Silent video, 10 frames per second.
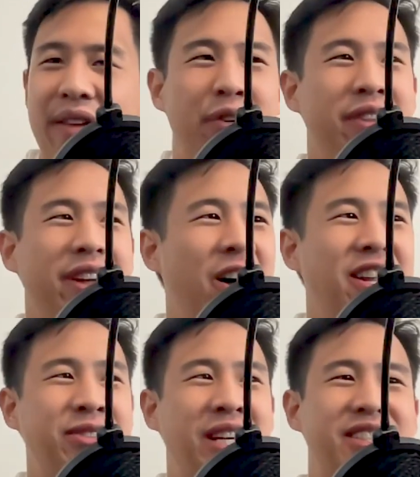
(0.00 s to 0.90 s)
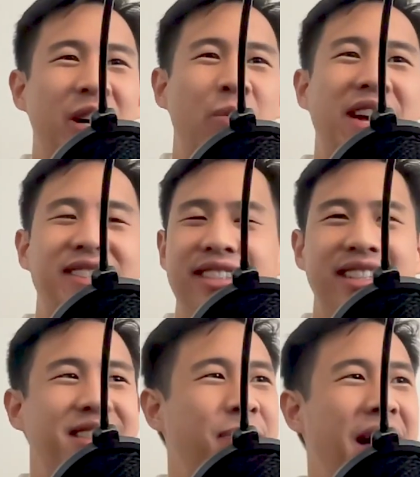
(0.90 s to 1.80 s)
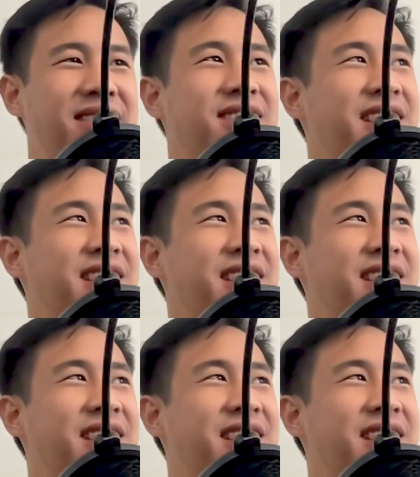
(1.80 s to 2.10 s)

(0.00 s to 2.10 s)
And for the audience who doesn't know, YC is the best